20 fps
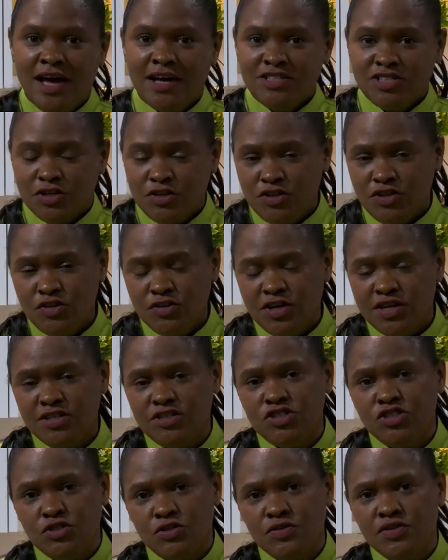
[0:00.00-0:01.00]
So you can
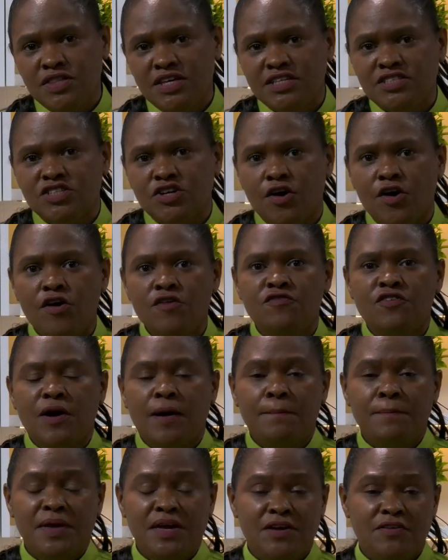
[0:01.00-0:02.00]
do this over
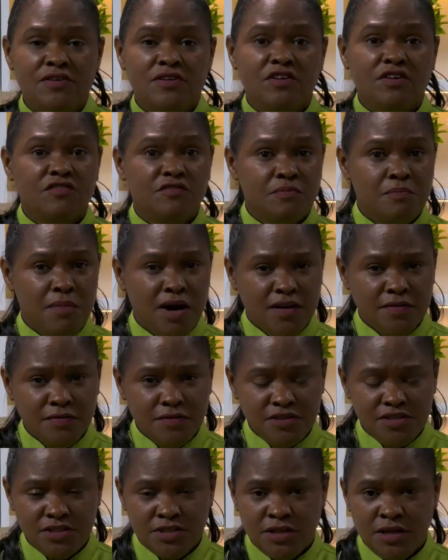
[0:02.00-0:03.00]
a period of
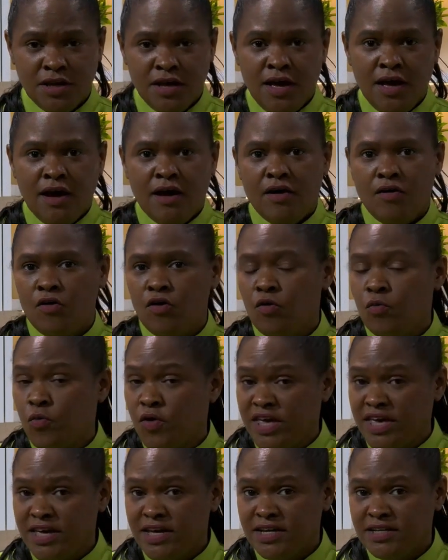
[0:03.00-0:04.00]
months
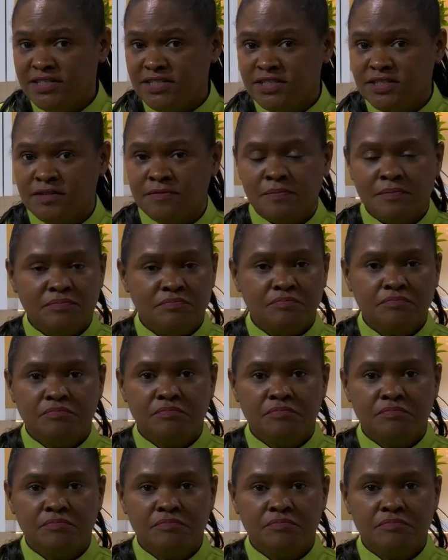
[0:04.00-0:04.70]
or weeks,